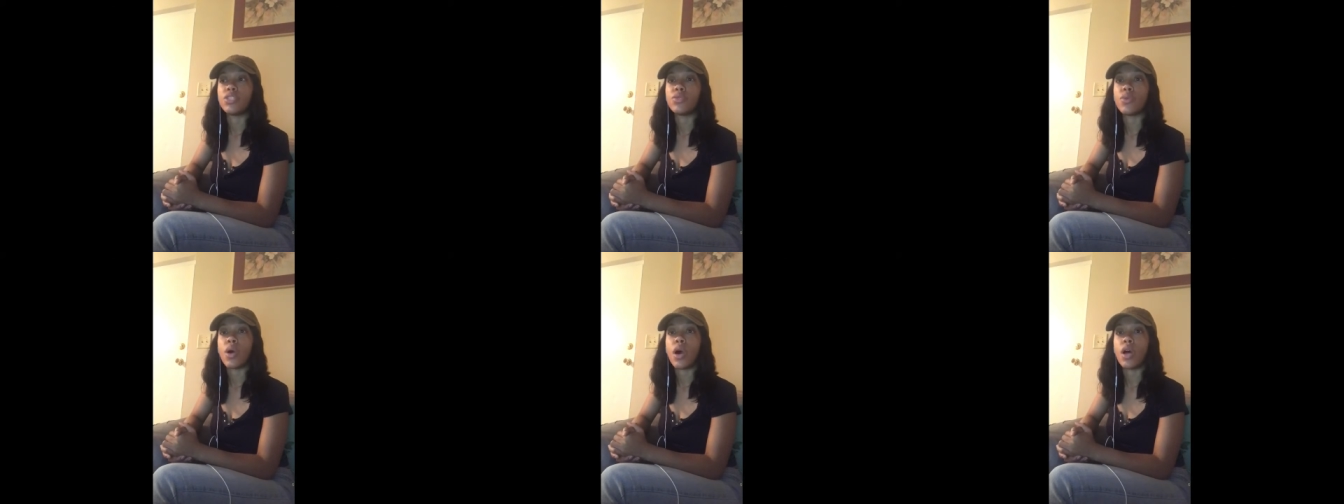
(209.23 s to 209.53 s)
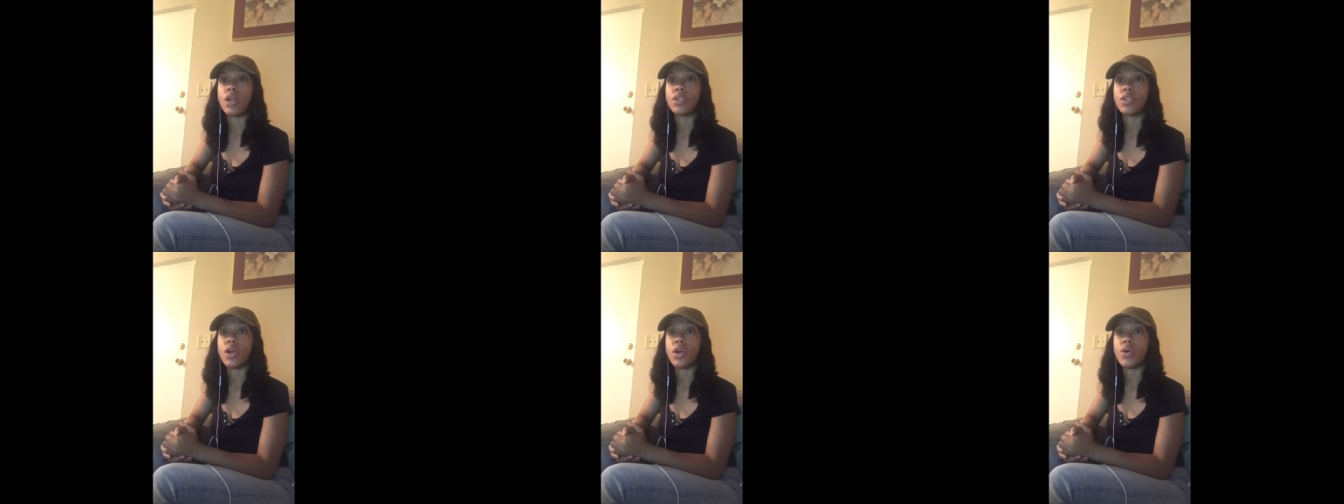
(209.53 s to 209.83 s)
you all
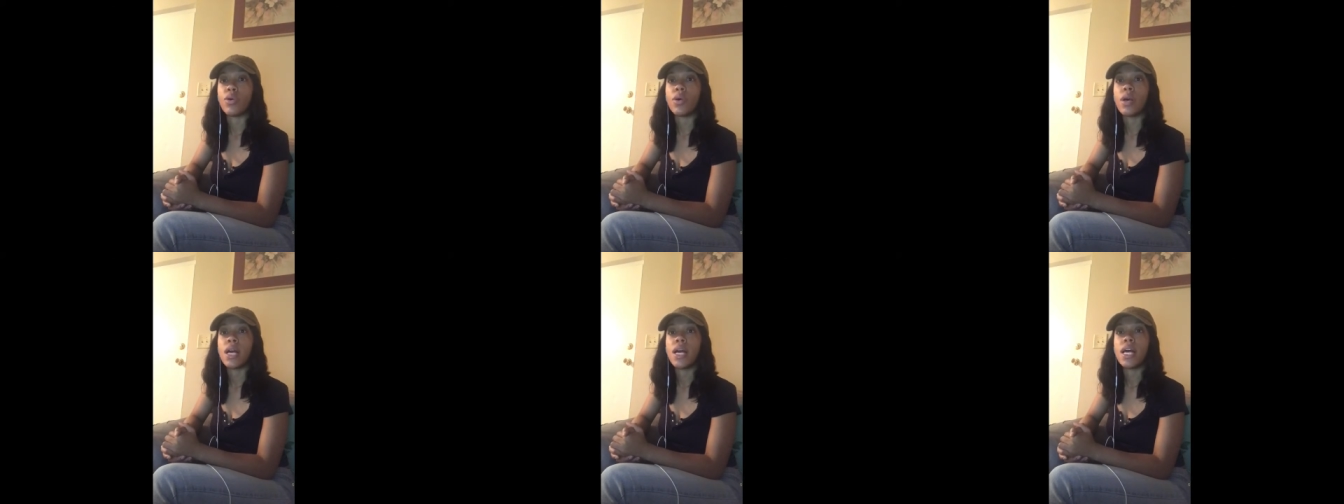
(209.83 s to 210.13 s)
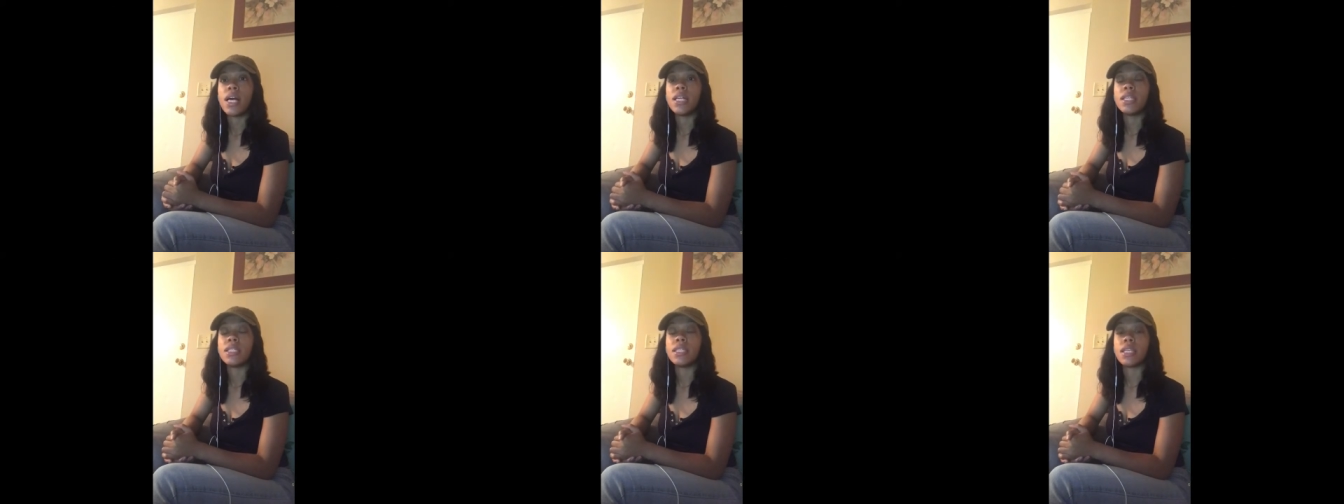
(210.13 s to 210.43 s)
know
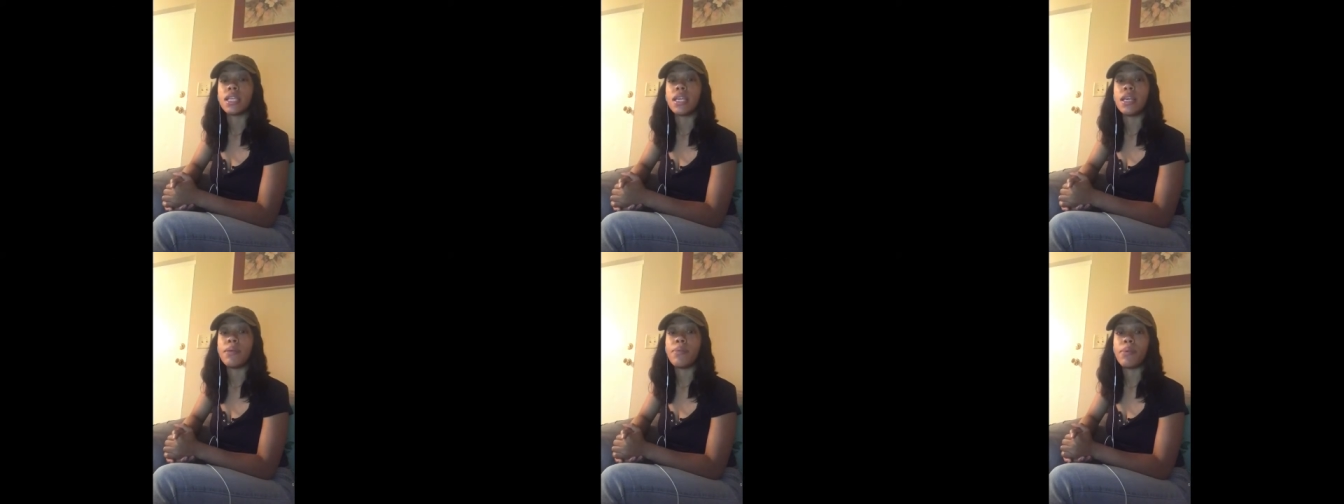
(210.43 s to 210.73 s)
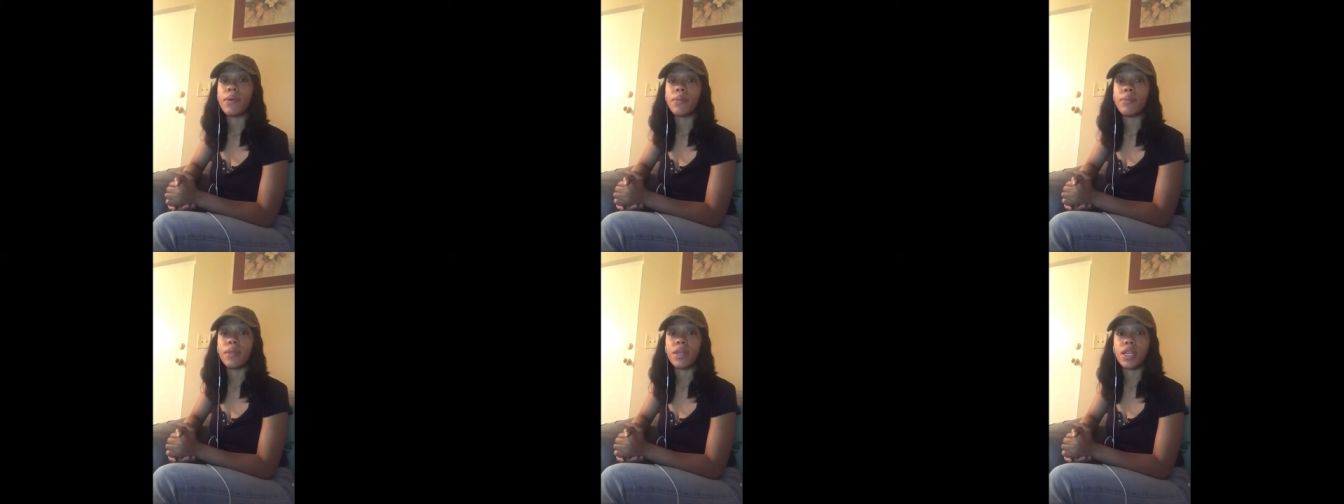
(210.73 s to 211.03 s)
to keep
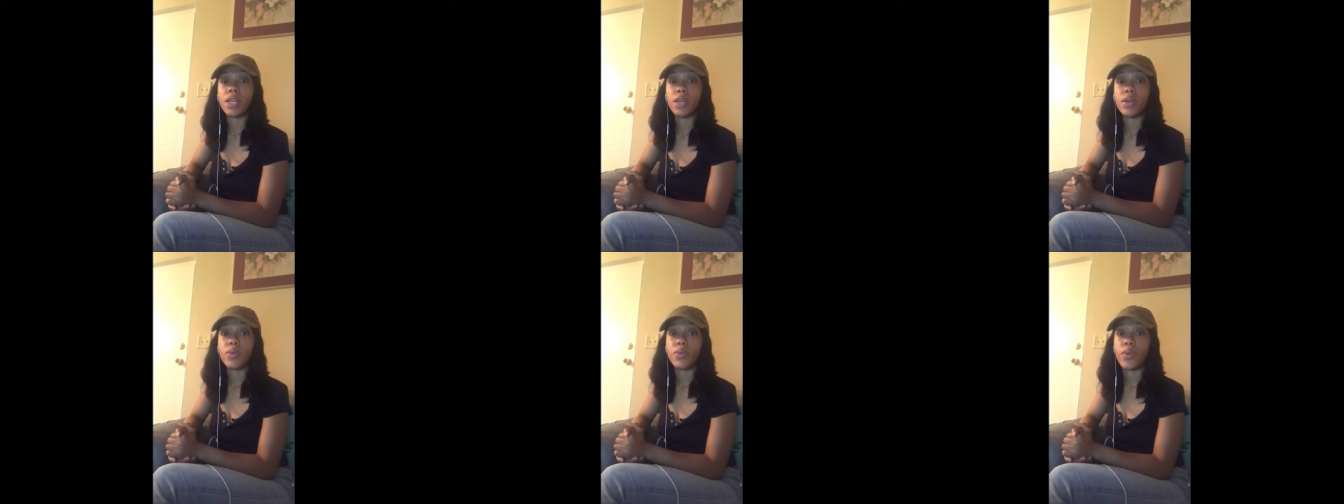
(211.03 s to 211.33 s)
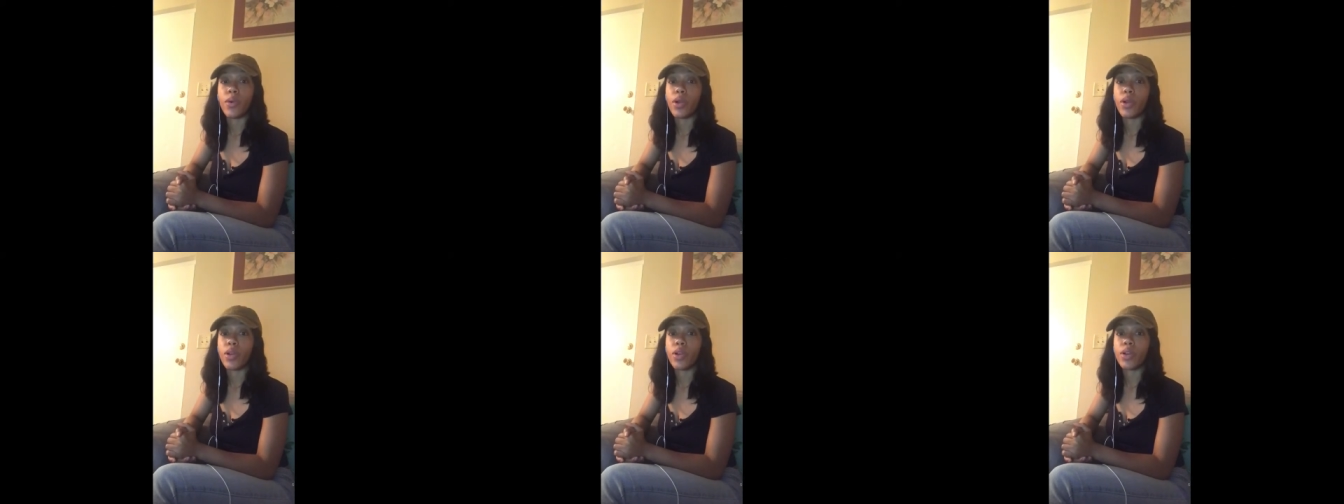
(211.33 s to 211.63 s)
up the good
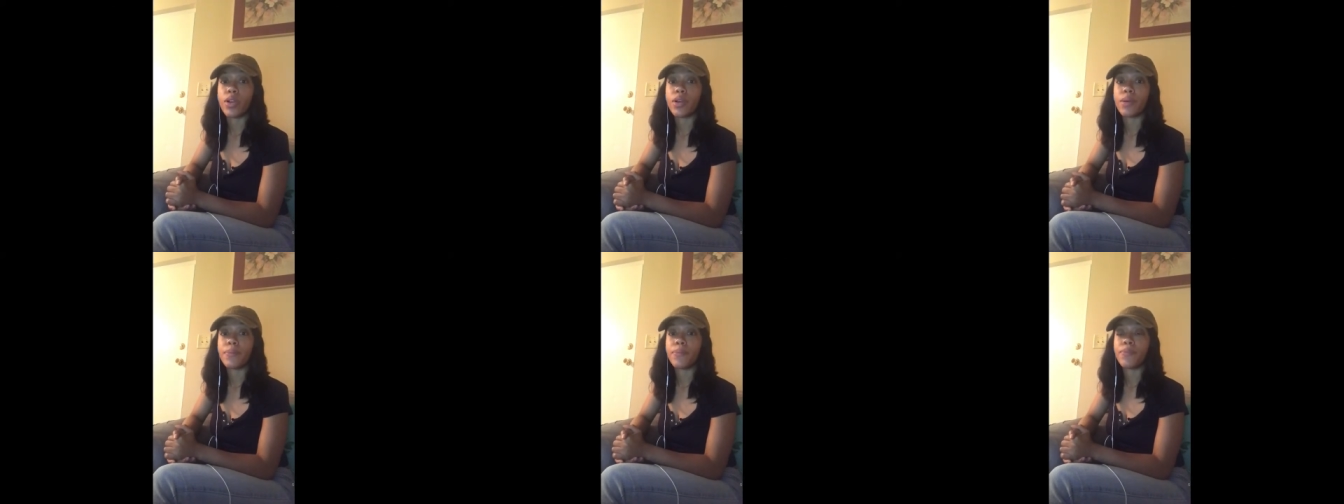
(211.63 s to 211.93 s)
work.